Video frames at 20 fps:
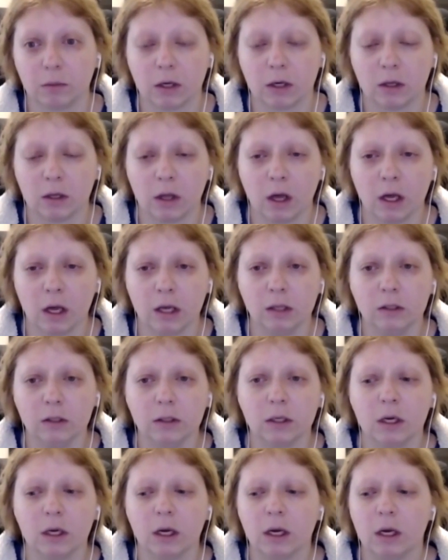alliance.
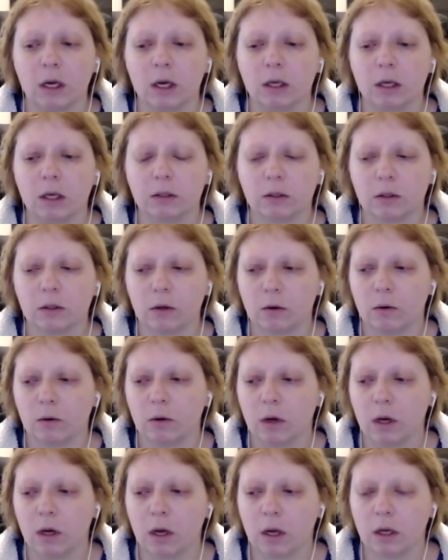
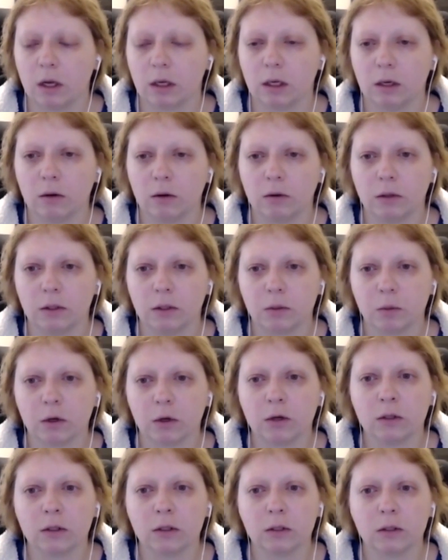So, and this
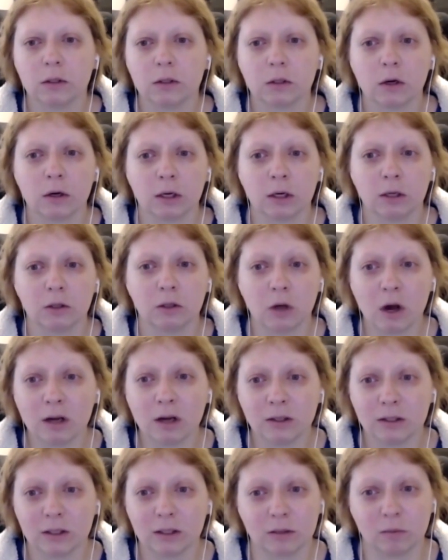person started
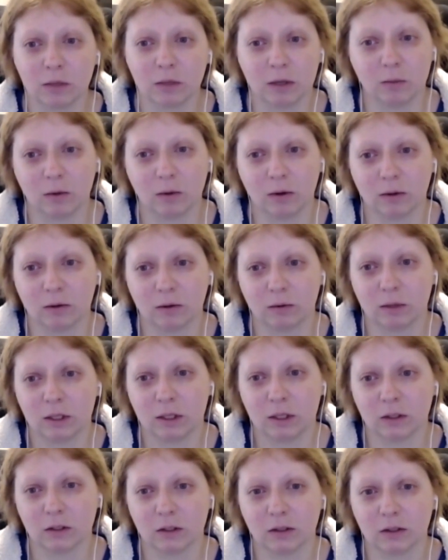doxing people
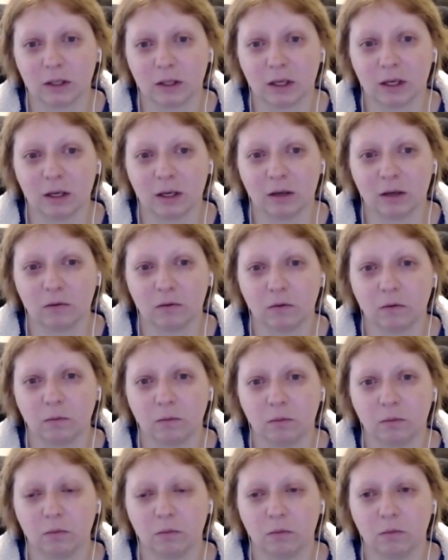recently
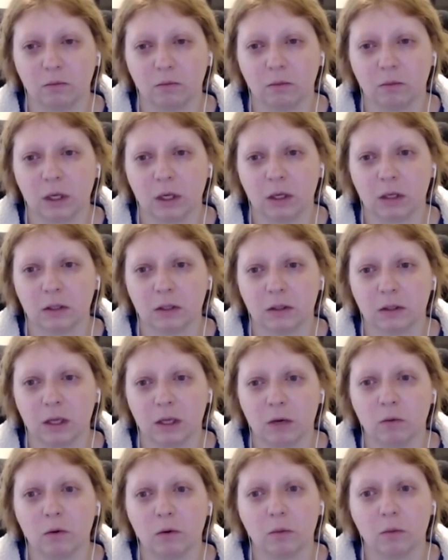because
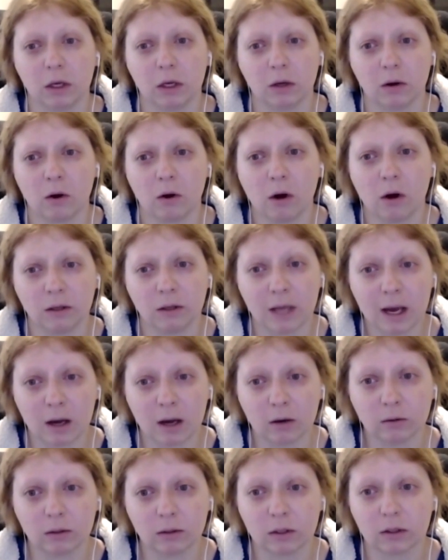they were being called
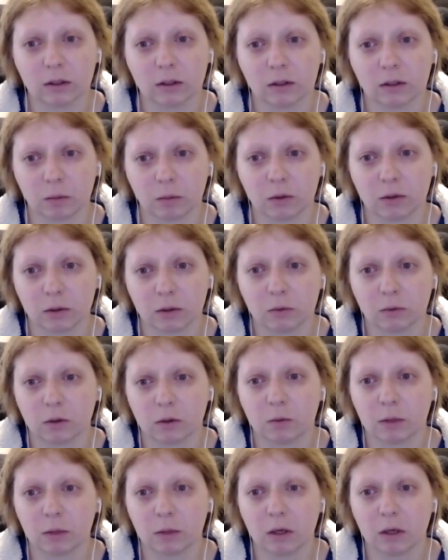out. This person
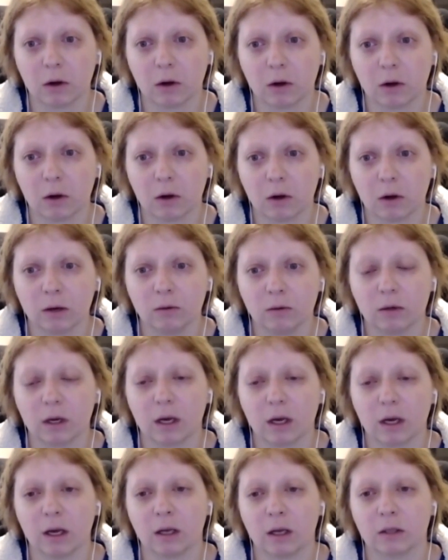was being called out
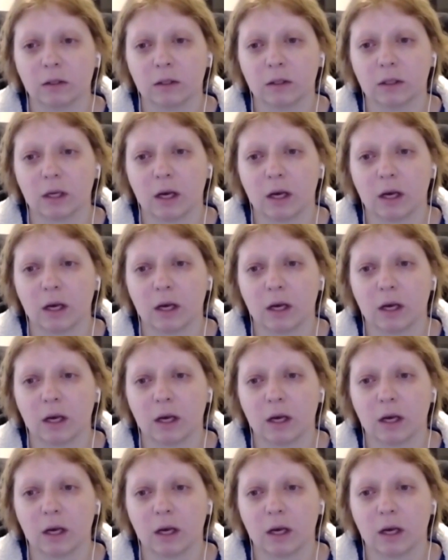as